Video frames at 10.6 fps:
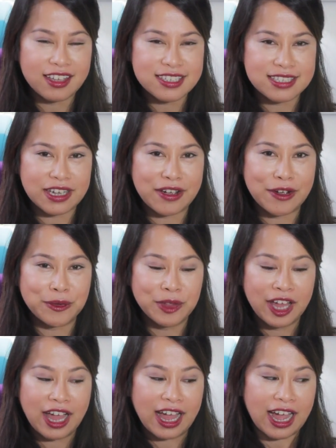So
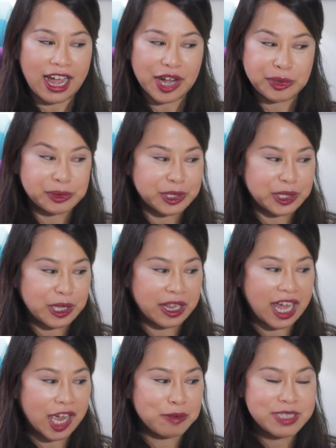I
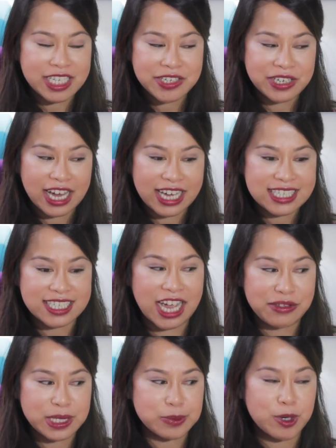will update you guys on
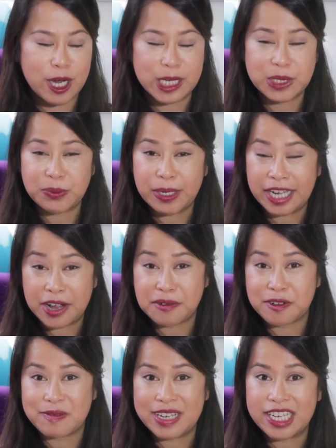how these products work out
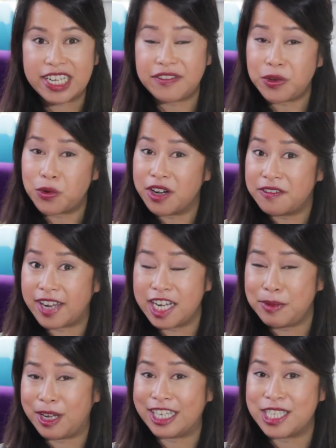for me. If you want to
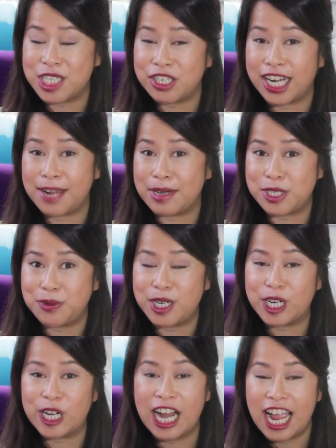find me on Instagram and
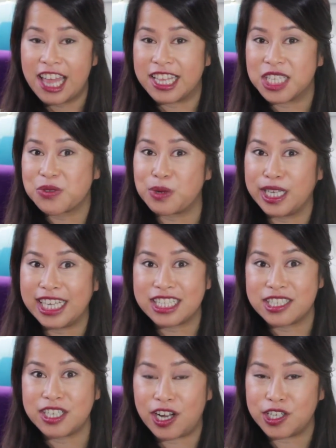Twitter, that's where I like
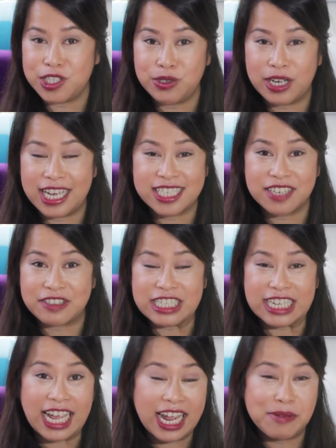to talk to you guys every
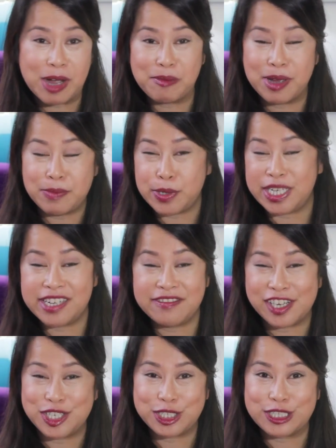day about my beauty
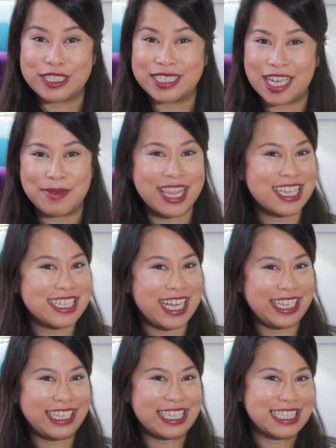adventures. I'm at The
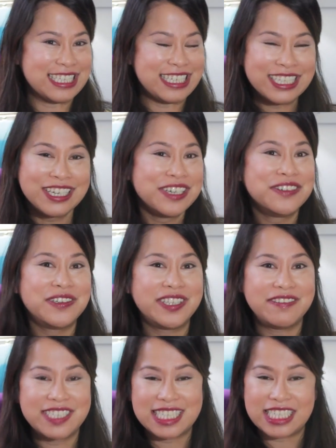Daily Lindsay. Would
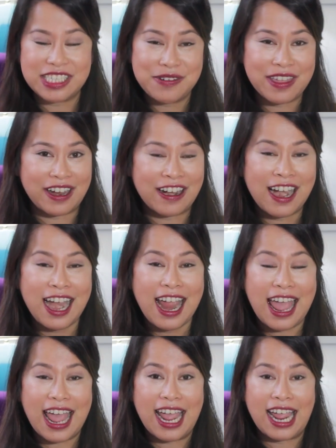love to see you there.
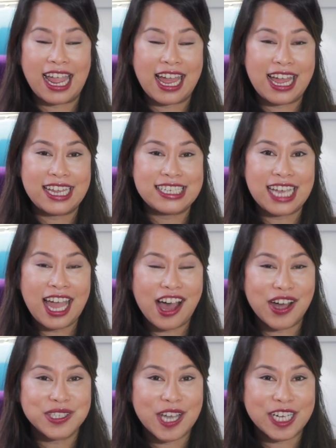And yeah,
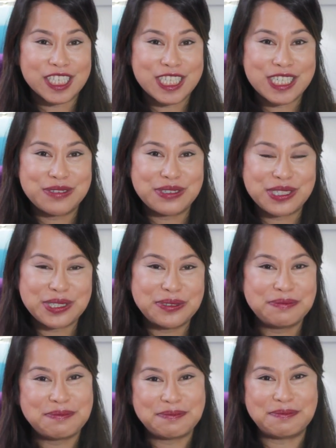I'll talk to you
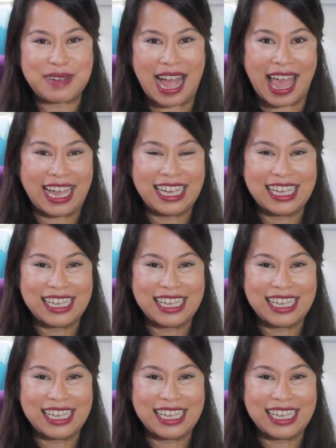soon. Bye.